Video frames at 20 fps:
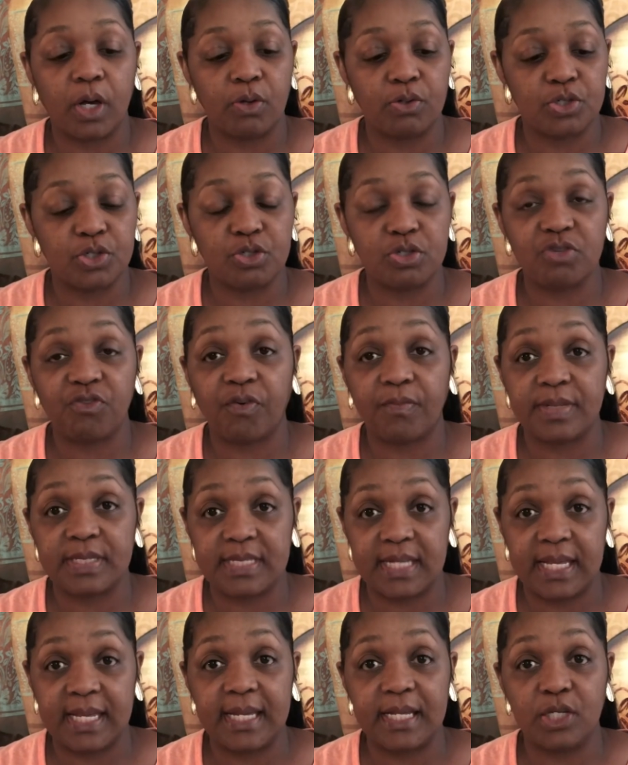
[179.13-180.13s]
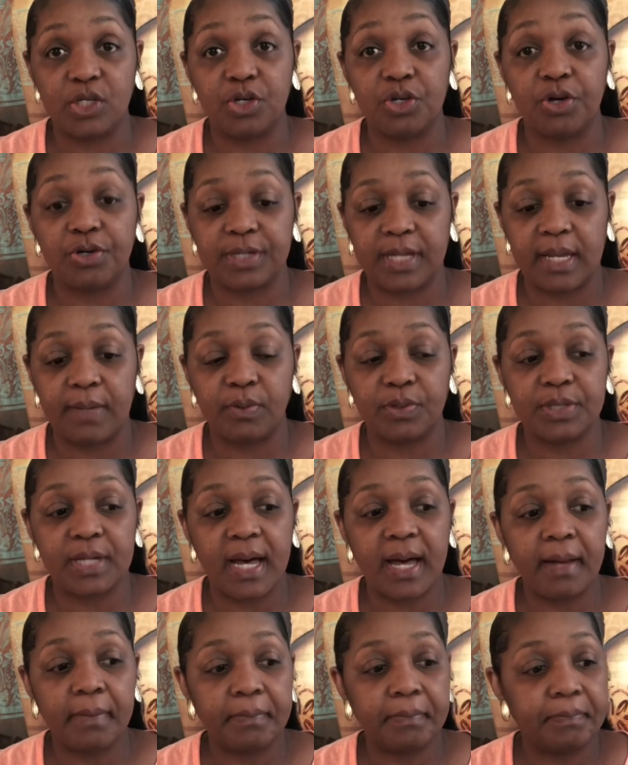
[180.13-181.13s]
coasters from sticking to your
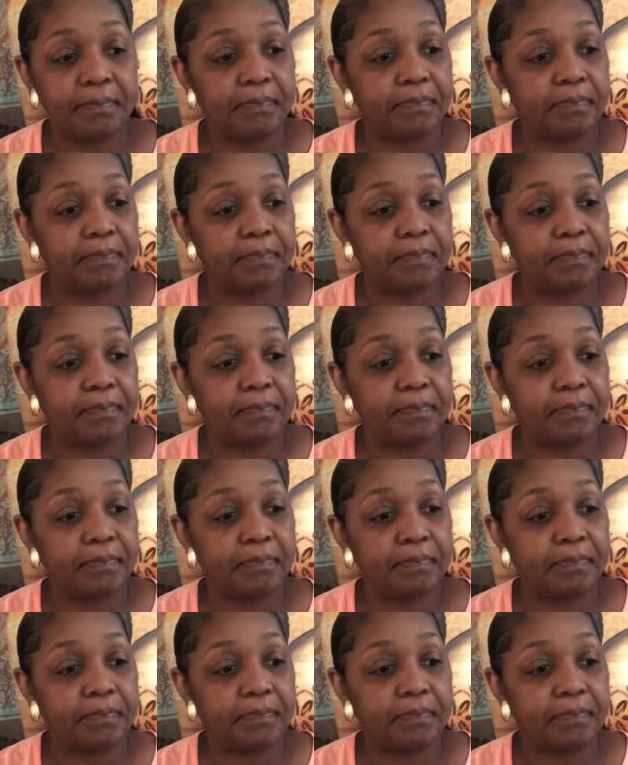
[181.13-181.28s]
tabletop.